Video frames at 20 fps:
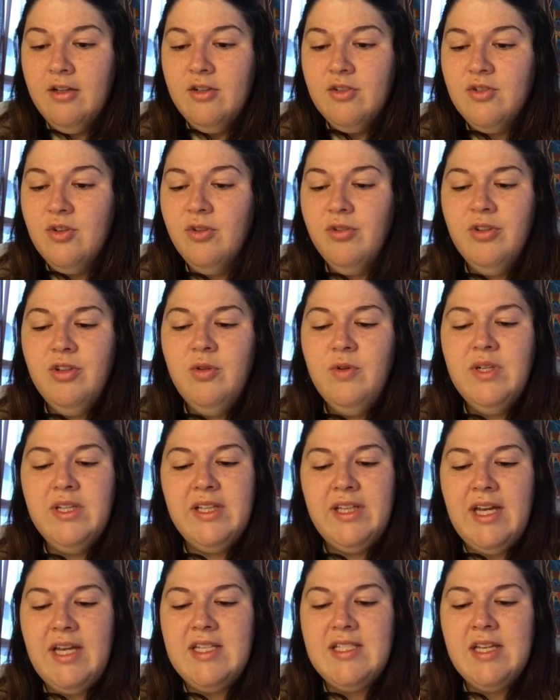Don't you at
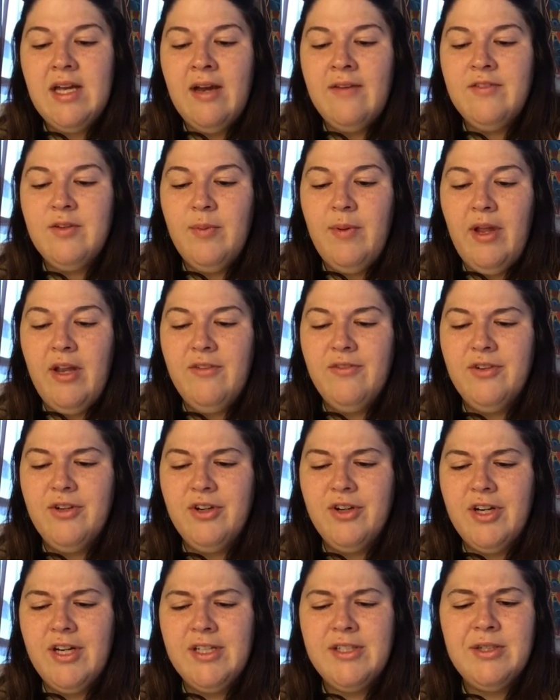least have to pay for
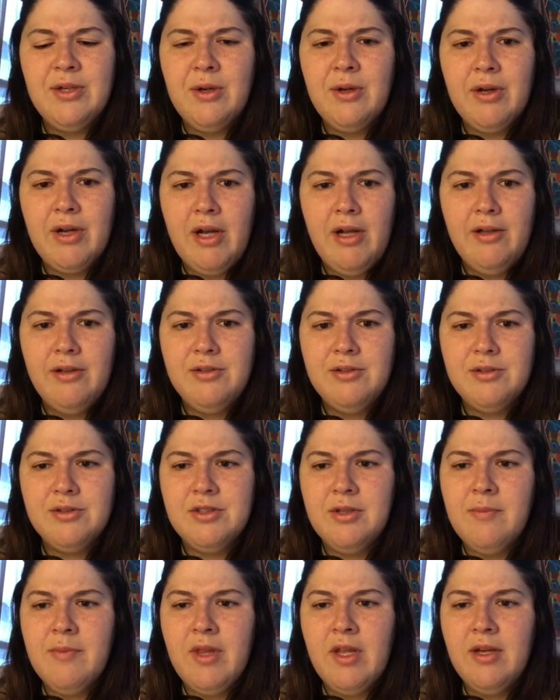your kids to go to college or
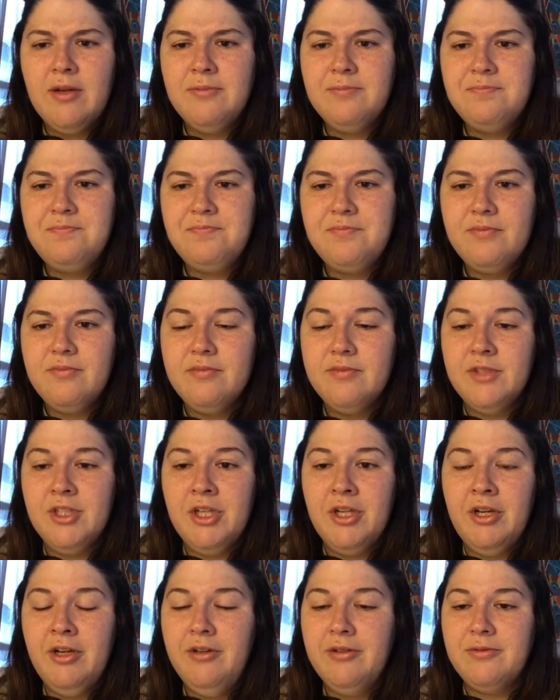something?
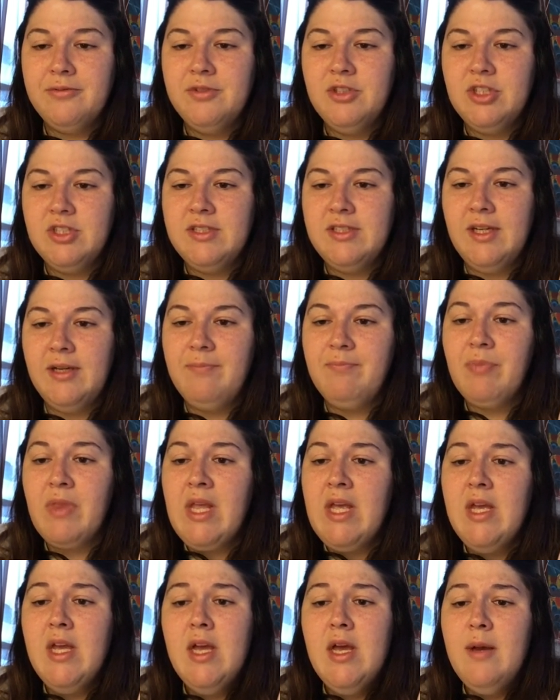Dunno, she said.
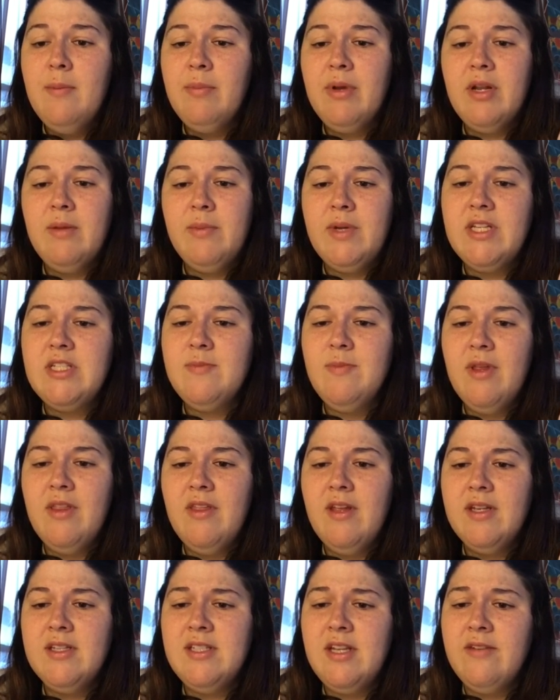But it makes me
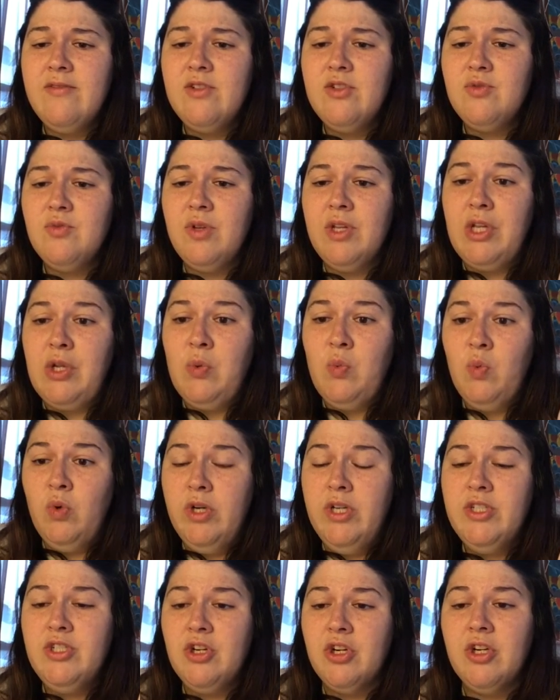think Davis really
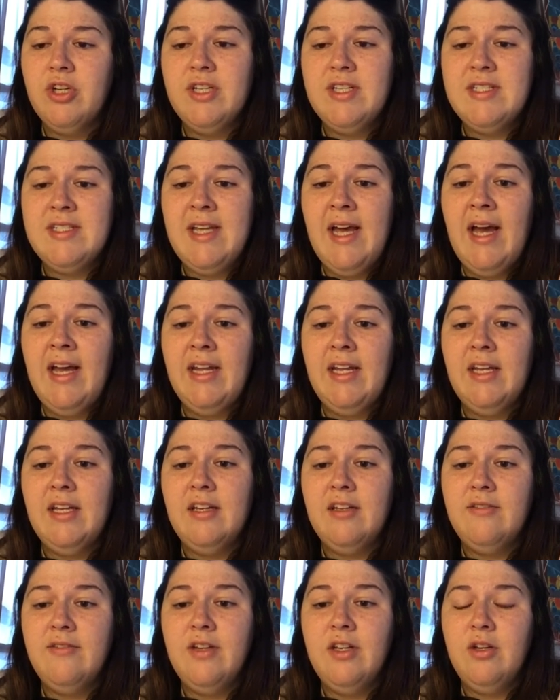would turn his dad in
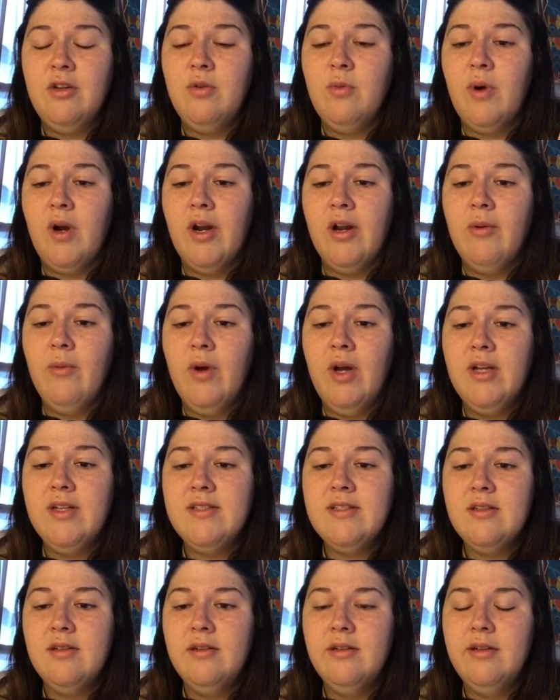if he knew where he
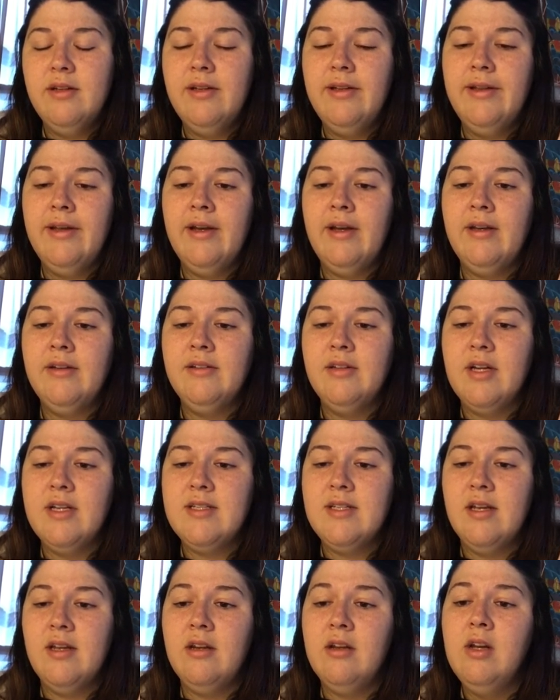was. Yeah, I
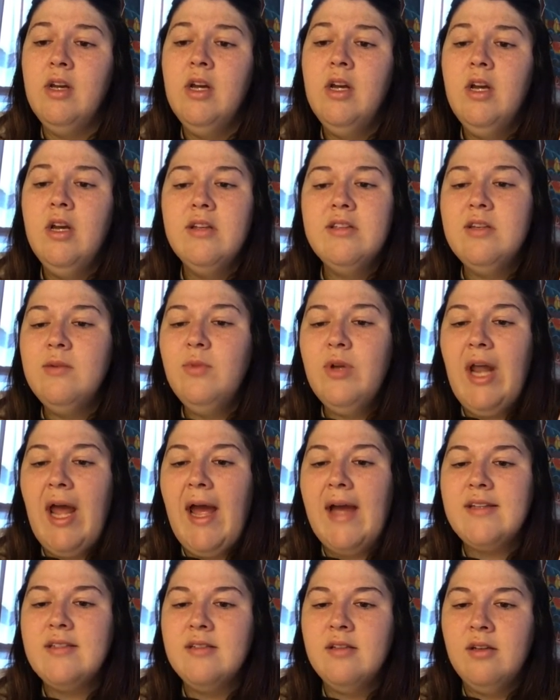said. Someone
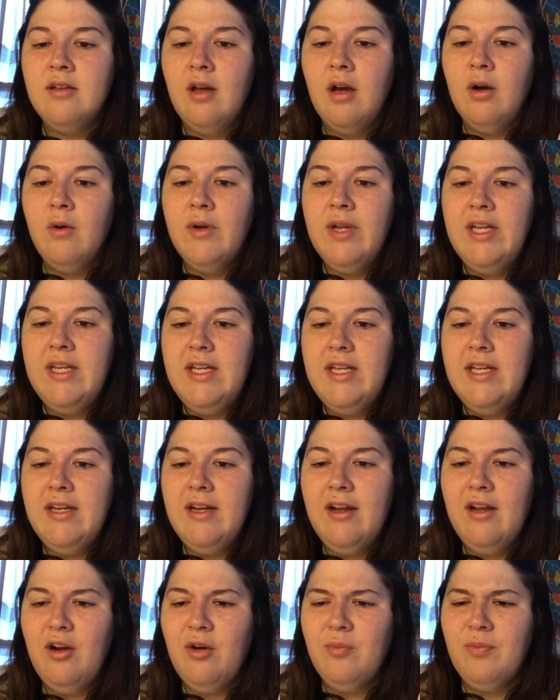has to know. He needed
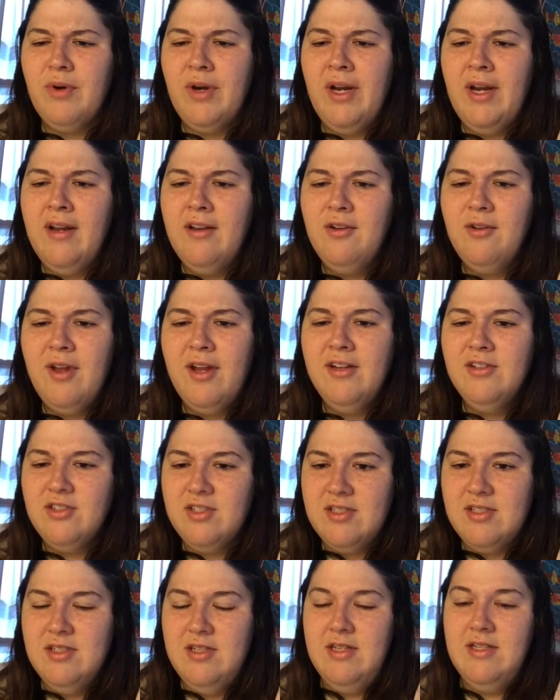help, right? You can't
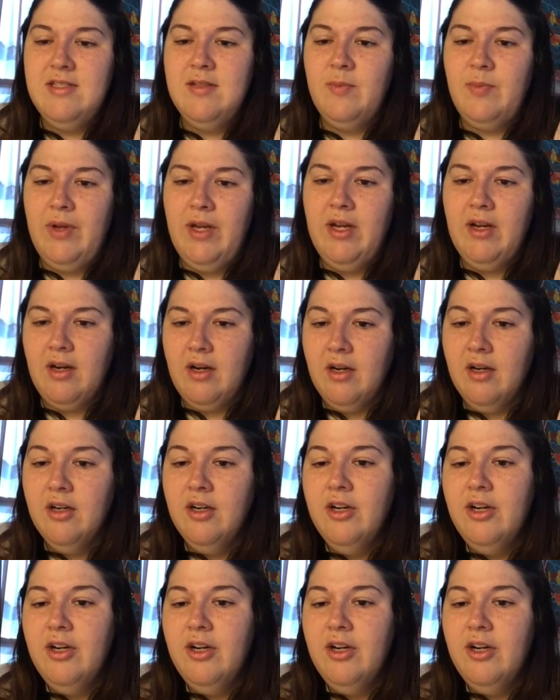just disappear.